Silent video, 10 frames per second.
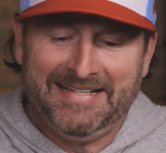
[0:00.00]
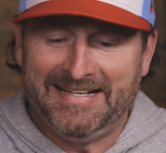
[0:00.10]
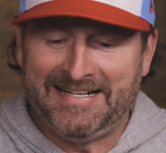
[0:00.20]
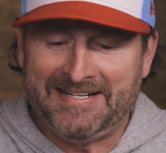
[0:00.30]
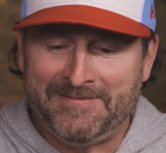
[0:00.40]

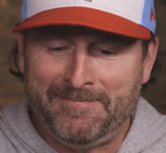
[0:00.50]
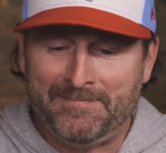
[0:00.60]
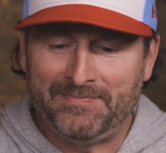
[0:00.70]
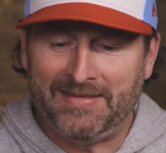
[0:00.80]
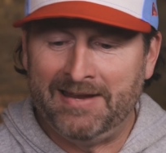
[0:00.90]

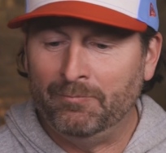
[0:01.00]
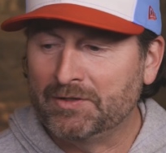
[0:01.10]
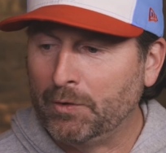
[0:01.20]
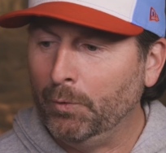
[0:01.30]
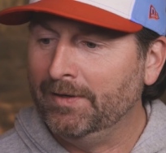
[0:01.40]
And
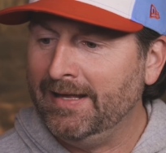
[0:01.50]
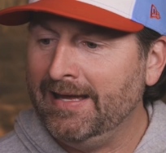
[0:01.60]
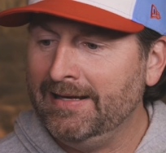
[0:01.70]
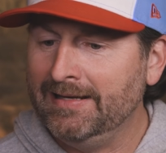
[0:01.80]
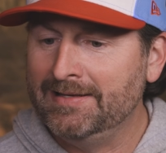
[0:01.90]
what's cool
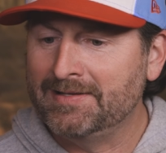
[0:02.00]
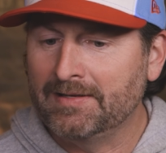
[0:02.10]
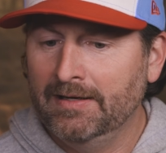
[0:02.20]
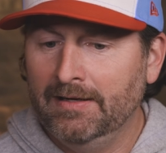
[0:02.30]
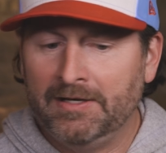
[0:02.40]
today
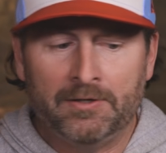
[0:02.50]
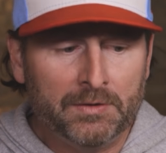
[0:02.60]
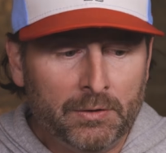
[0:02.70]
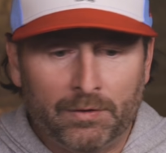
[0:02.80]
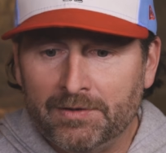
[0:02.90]
is, you know,
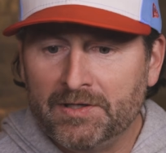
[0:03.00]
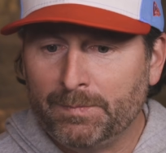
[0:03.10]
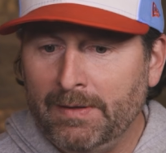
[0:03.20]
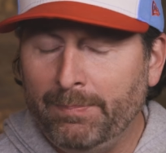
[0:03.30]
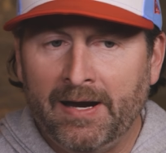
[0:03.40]
you could
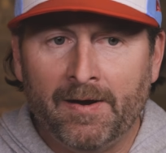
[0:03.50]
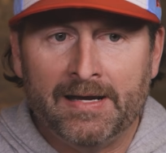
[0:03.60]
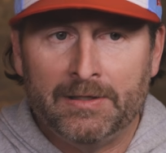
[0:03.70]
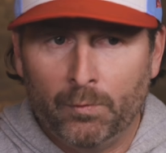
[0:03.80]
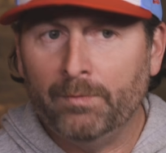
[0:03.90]
just be
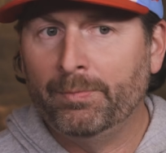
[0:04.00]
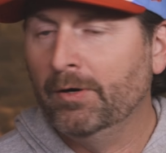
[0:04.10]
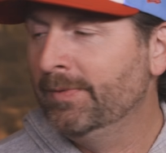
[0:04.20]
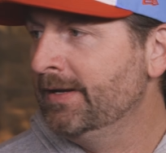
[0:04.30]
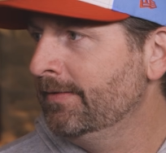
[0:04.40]
pairing your
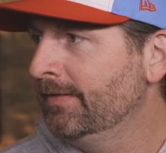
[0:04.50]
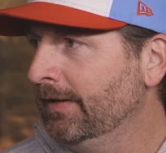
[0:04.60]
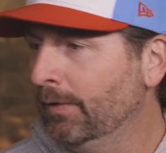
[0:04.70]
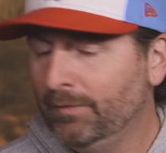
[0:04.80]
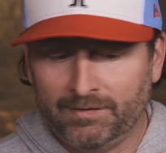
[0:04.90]
bourbon
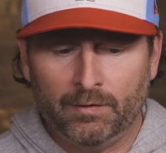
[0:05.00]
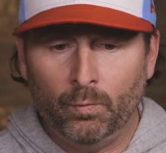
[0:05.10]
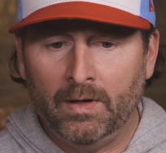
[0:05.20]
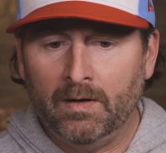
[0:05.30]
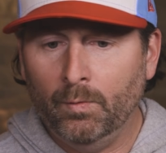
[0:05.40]
that goes so
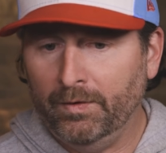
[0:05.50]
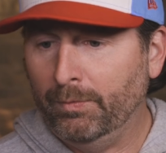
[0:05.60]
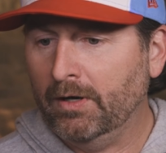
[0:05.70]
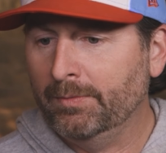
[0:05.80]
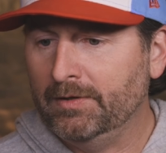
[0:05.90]
well with
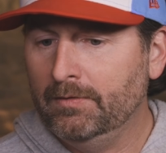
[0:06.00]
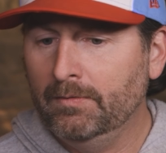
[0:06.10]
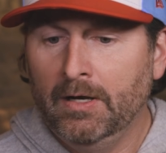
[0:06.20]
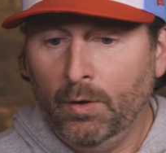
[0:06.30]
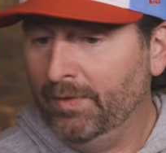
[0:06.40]
barbecue
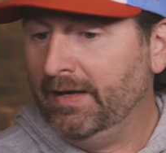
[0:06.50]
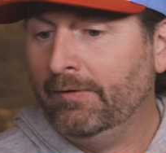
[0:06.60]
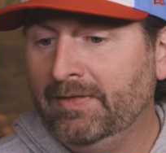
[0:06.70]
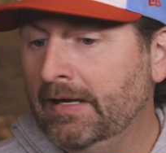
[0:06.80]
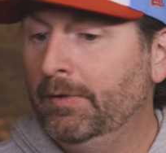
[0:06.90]
with
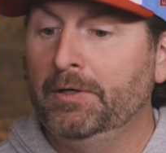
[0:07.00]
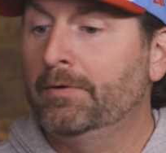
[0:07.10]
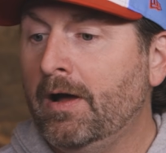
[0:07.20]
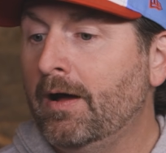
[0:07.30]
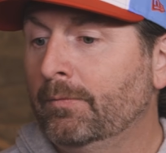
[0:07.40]
everything, but you're
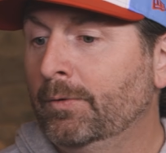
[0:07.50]
not.